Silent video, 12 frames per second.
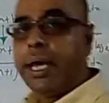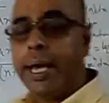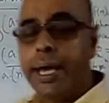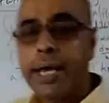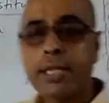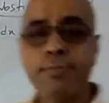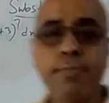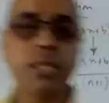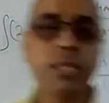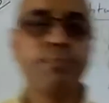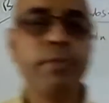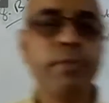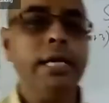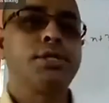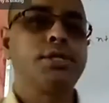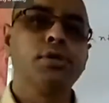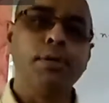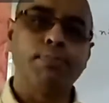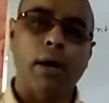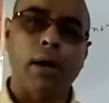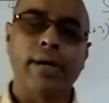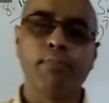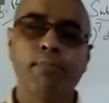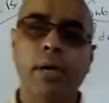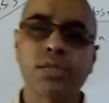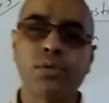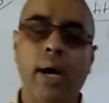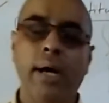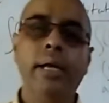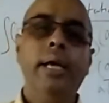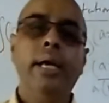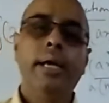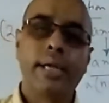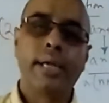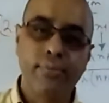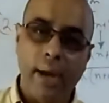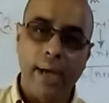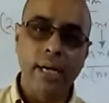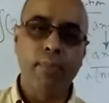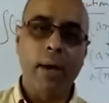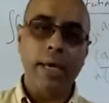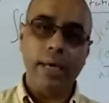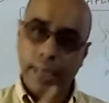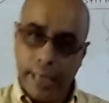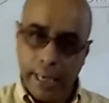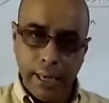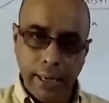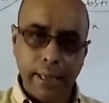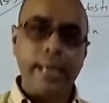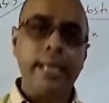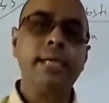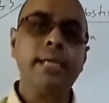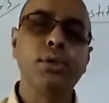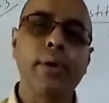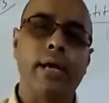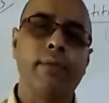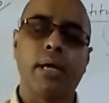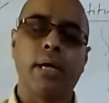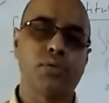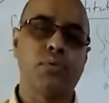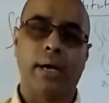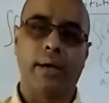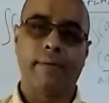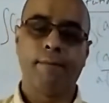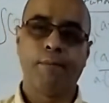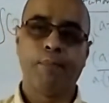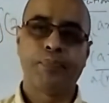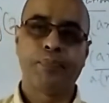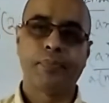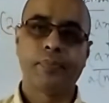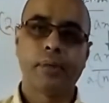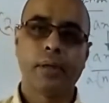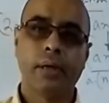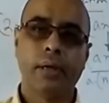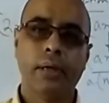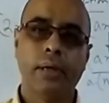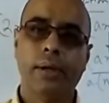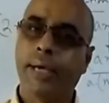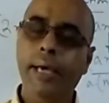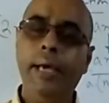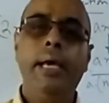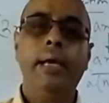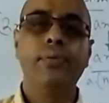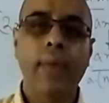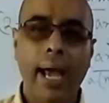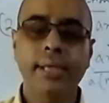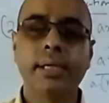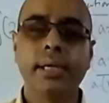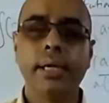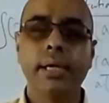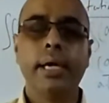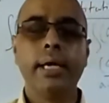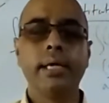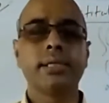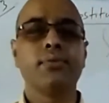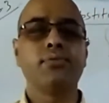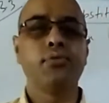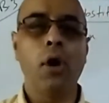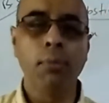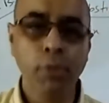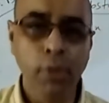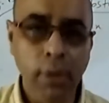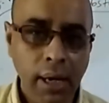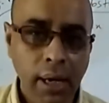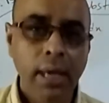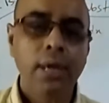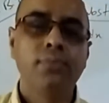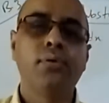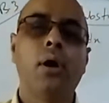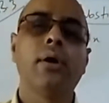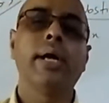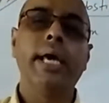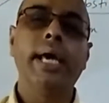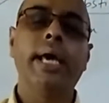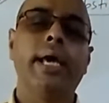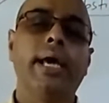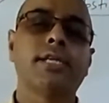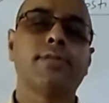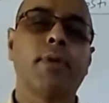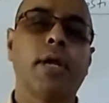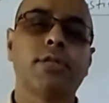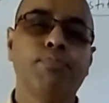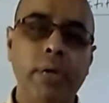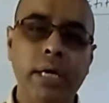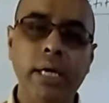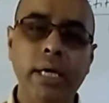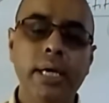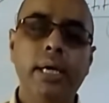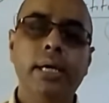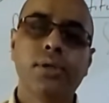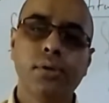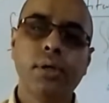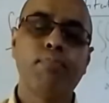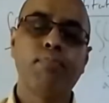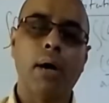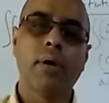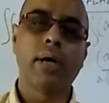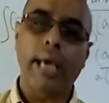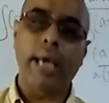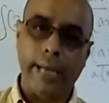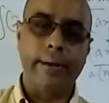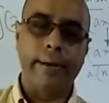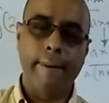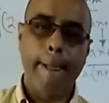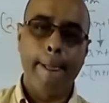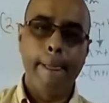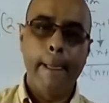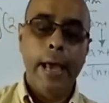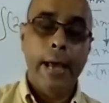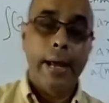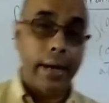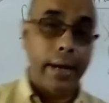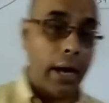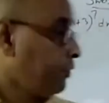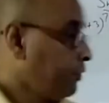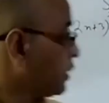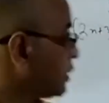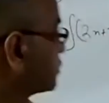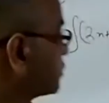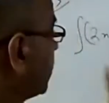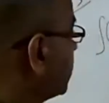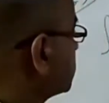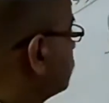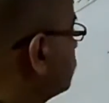ax plus b to the power n plus 1 divided by a into n plus 1. Okay, that is the formula for ax plus b to the power n. Now in this case,